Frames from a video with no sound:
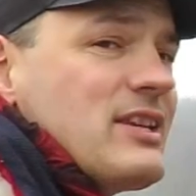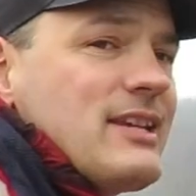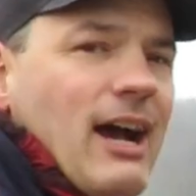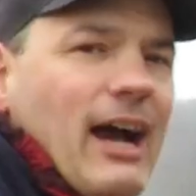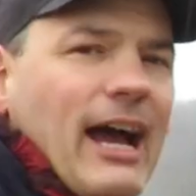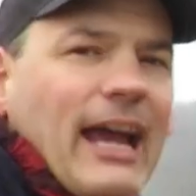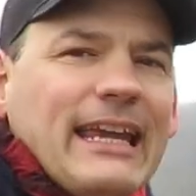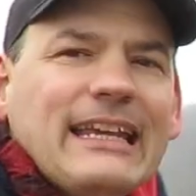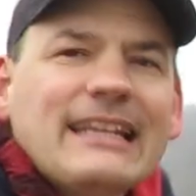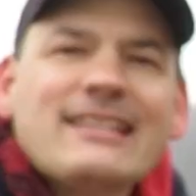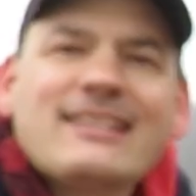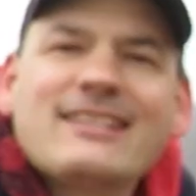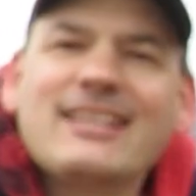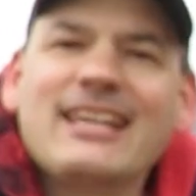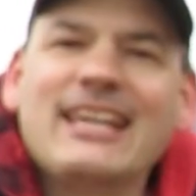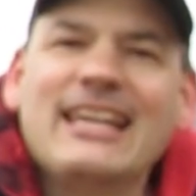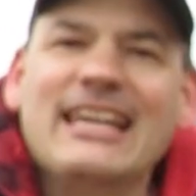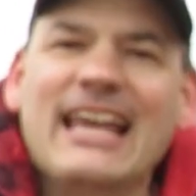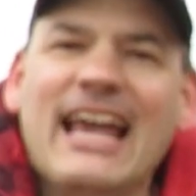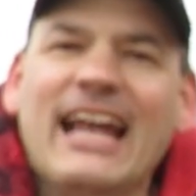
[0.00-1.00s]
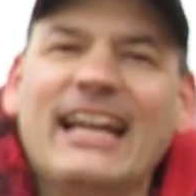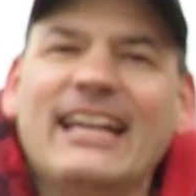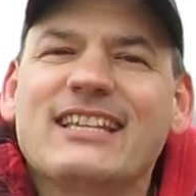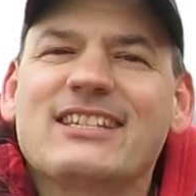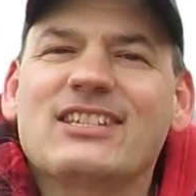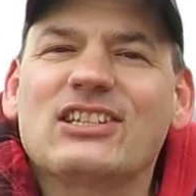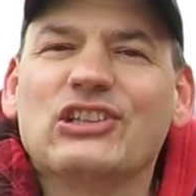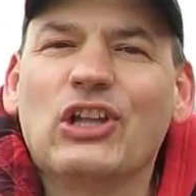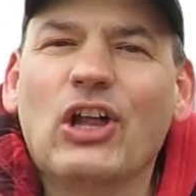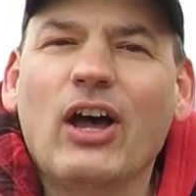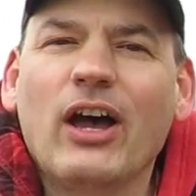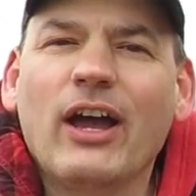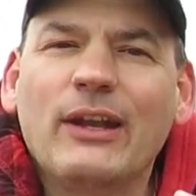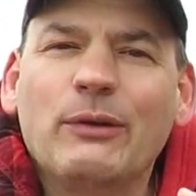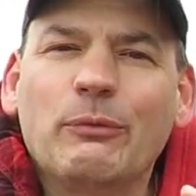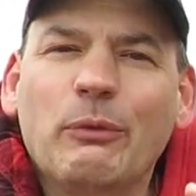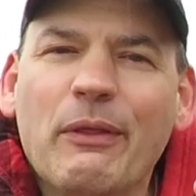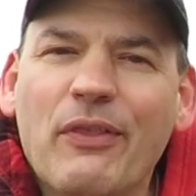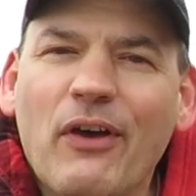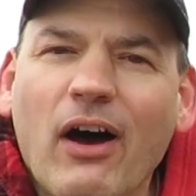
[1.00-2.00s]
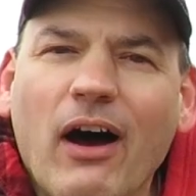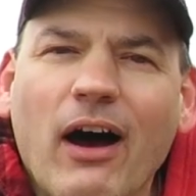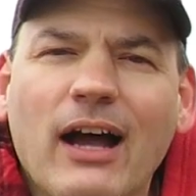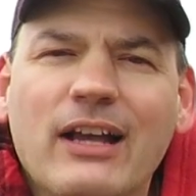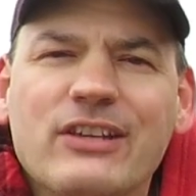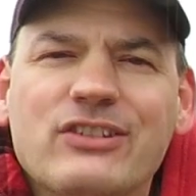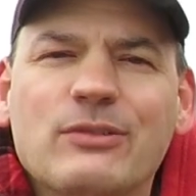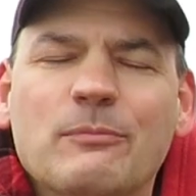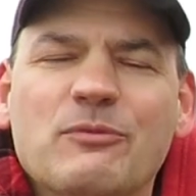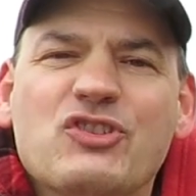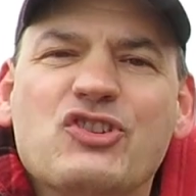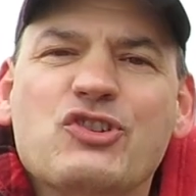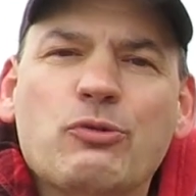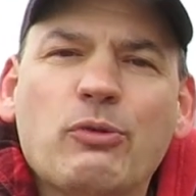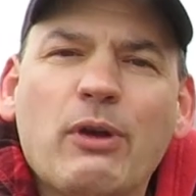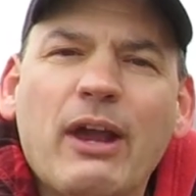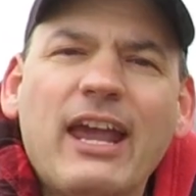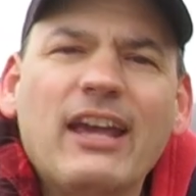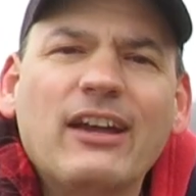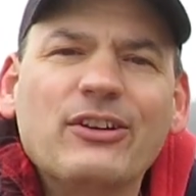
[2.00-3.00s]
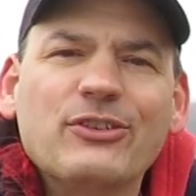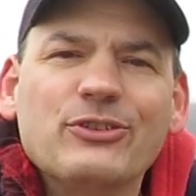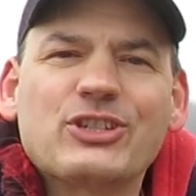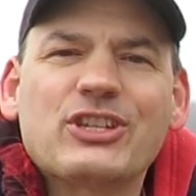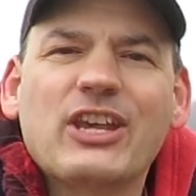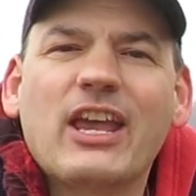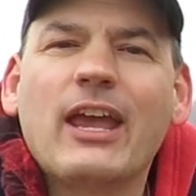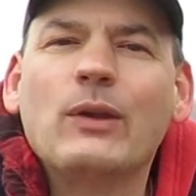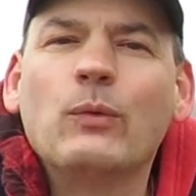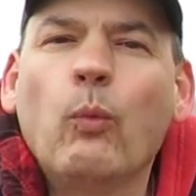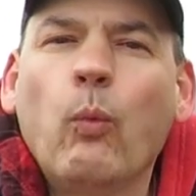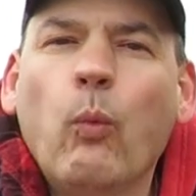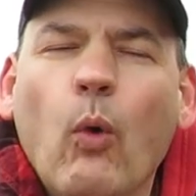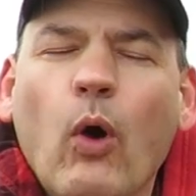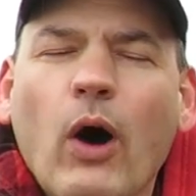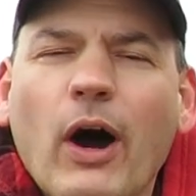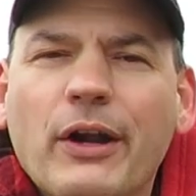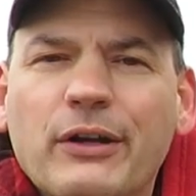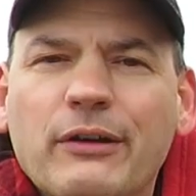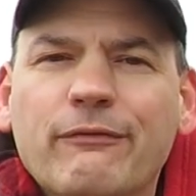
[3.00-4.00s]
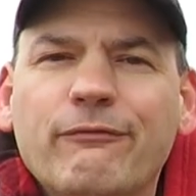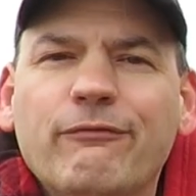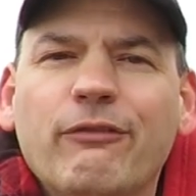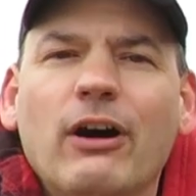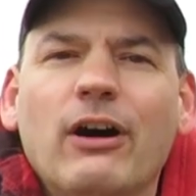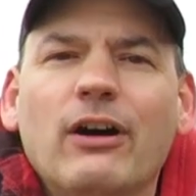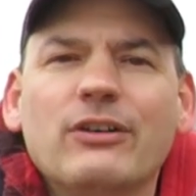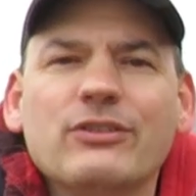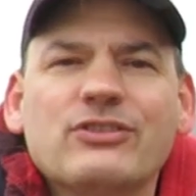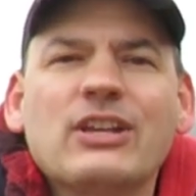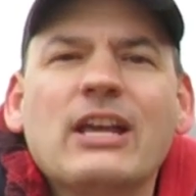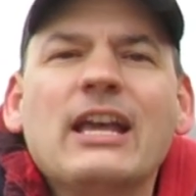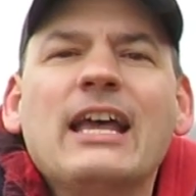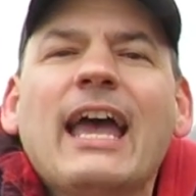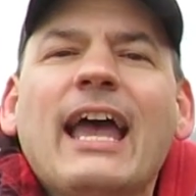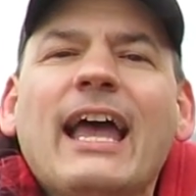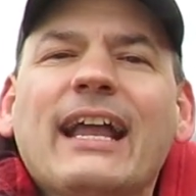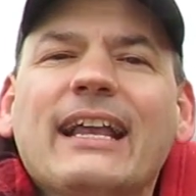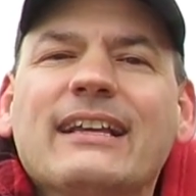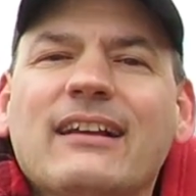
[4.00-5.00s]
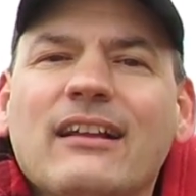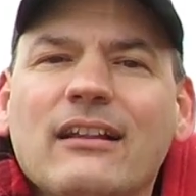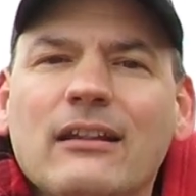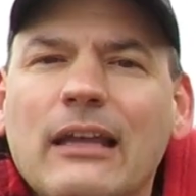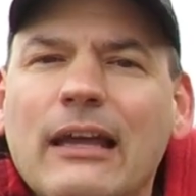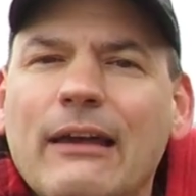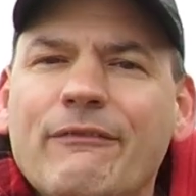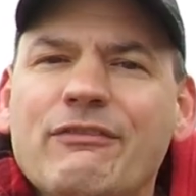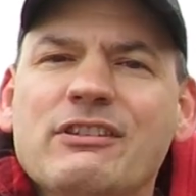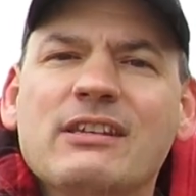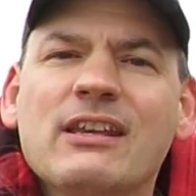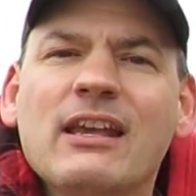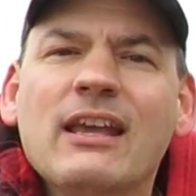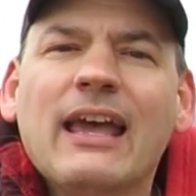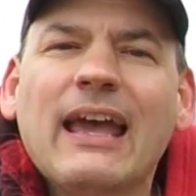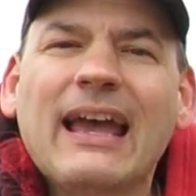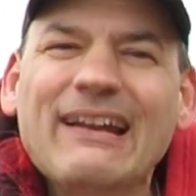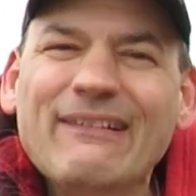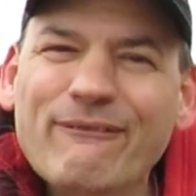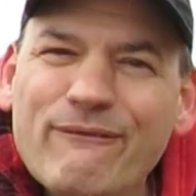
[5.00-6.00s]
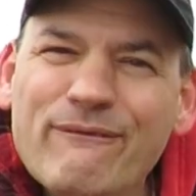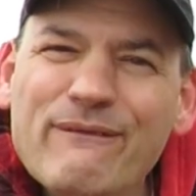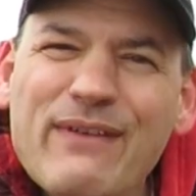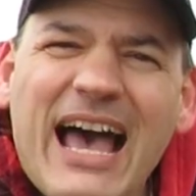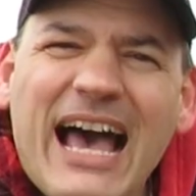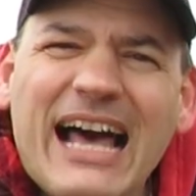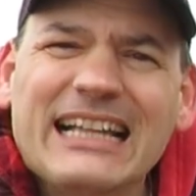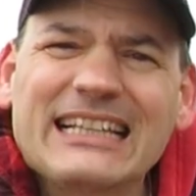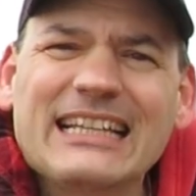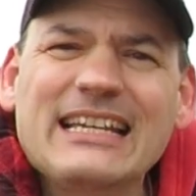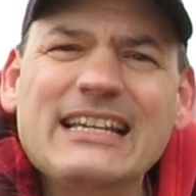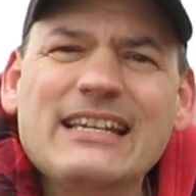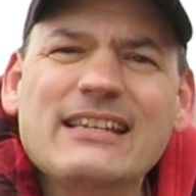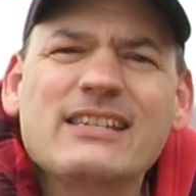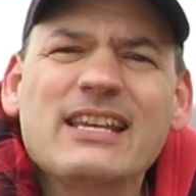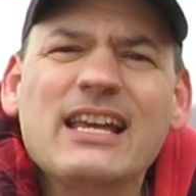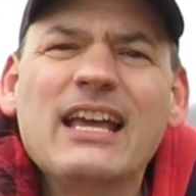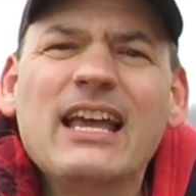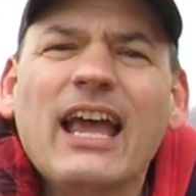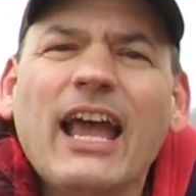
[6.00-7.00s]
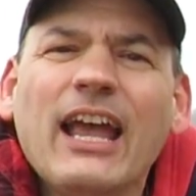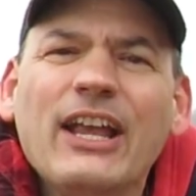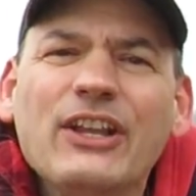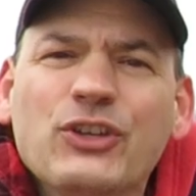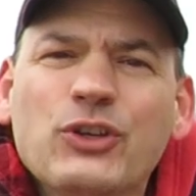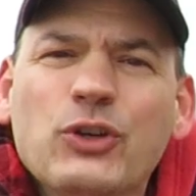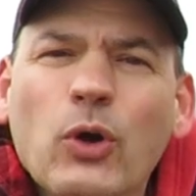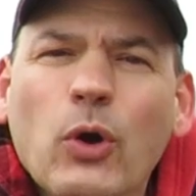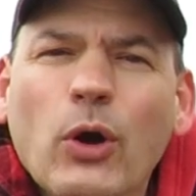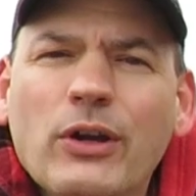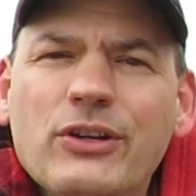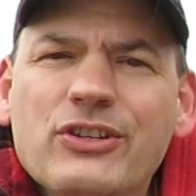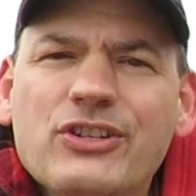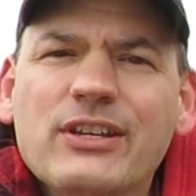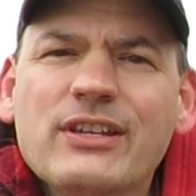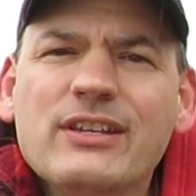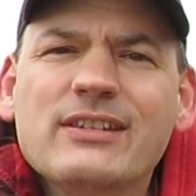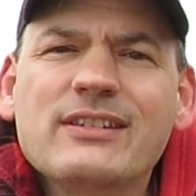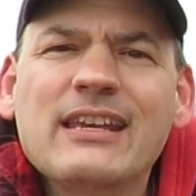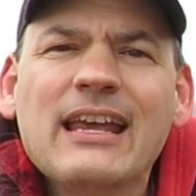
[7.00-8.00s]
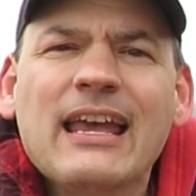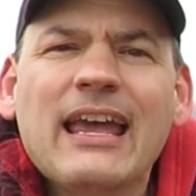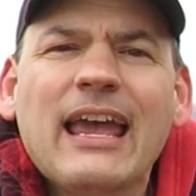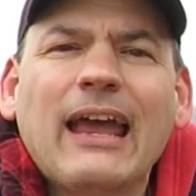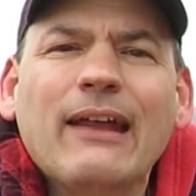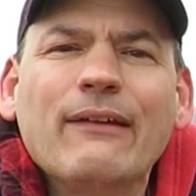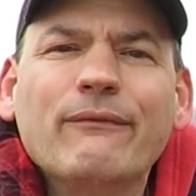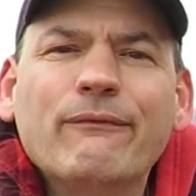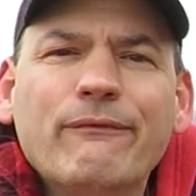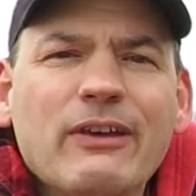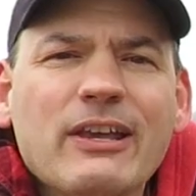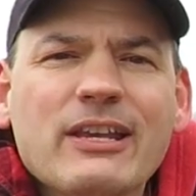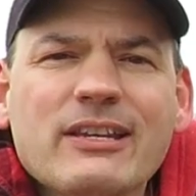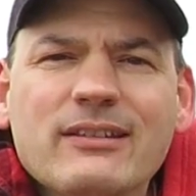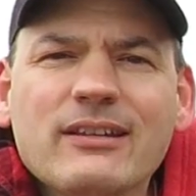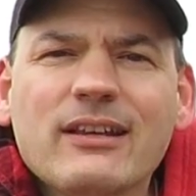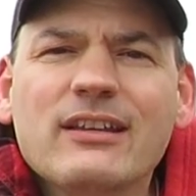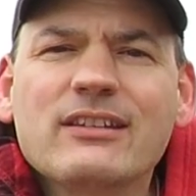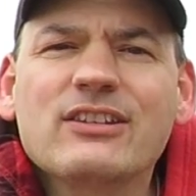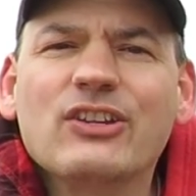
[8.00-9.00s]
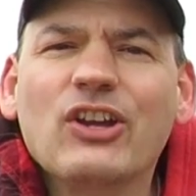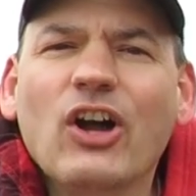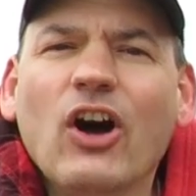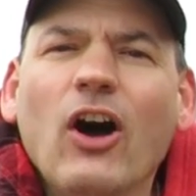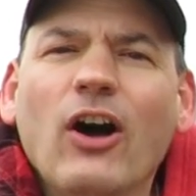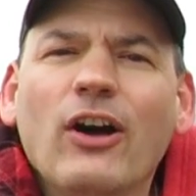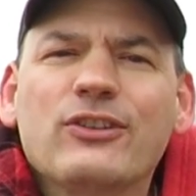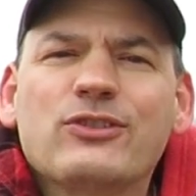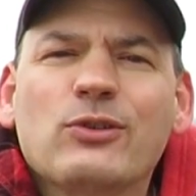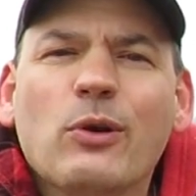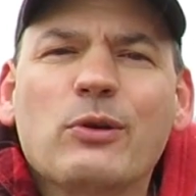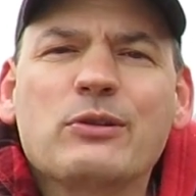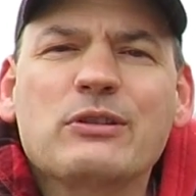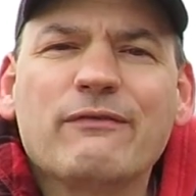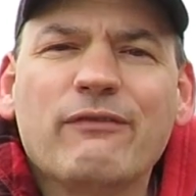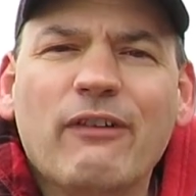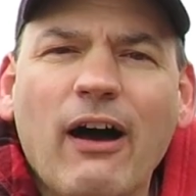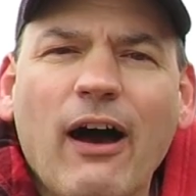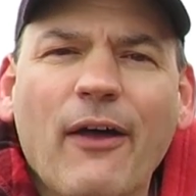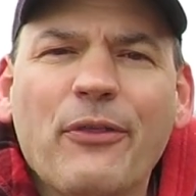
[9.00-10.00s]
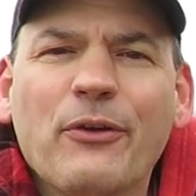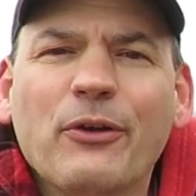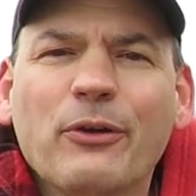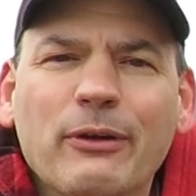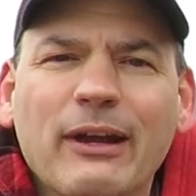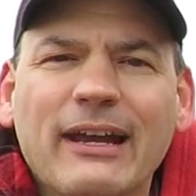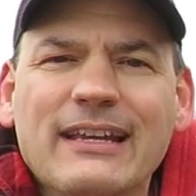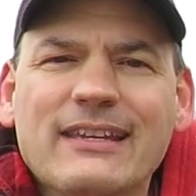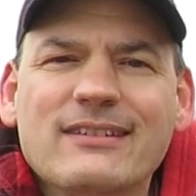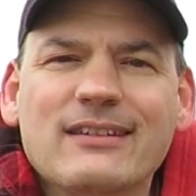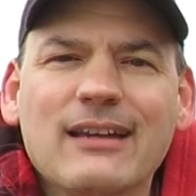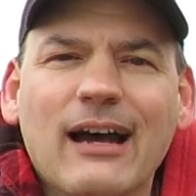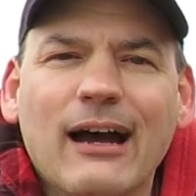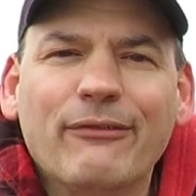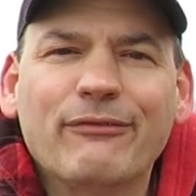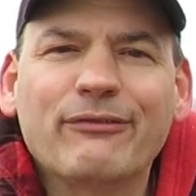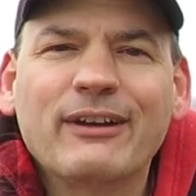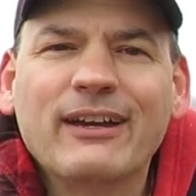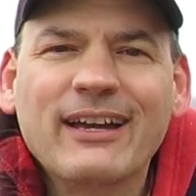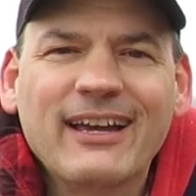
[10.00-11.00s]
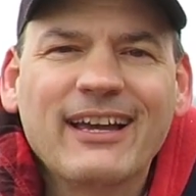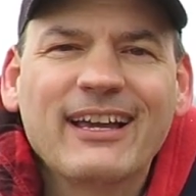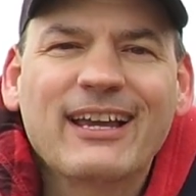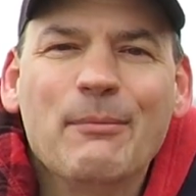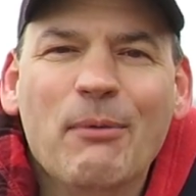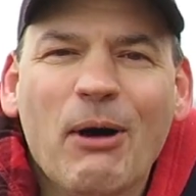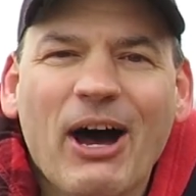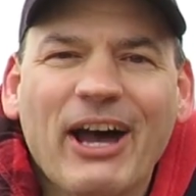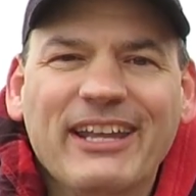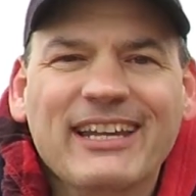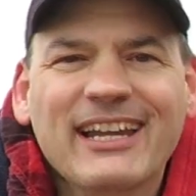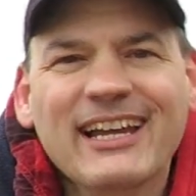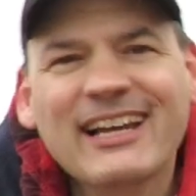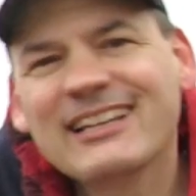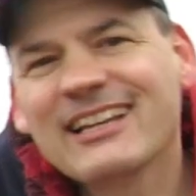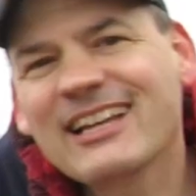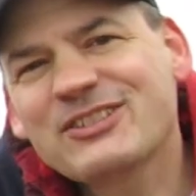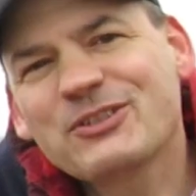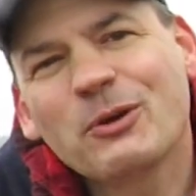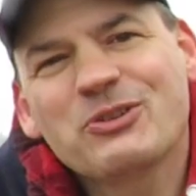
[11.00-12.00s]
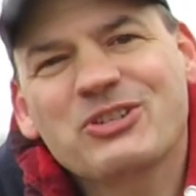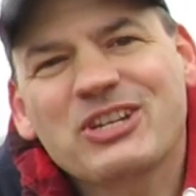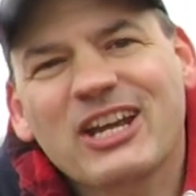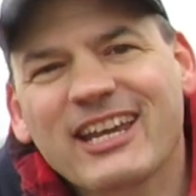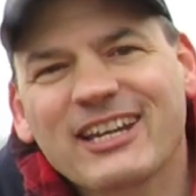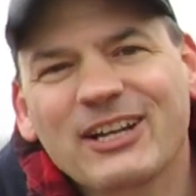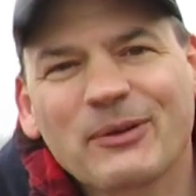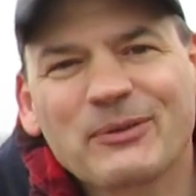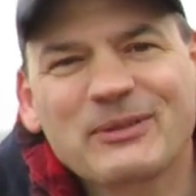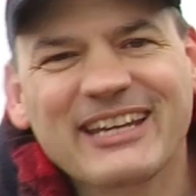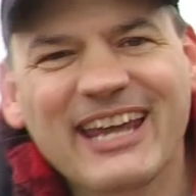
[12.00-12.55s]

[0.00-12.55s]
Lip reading: the eye can see, and it's lined with awesome trails and waterfalls and cliffs and valleys and gorges and vistas and all sorts of other great stuff. Come on, let's go check it out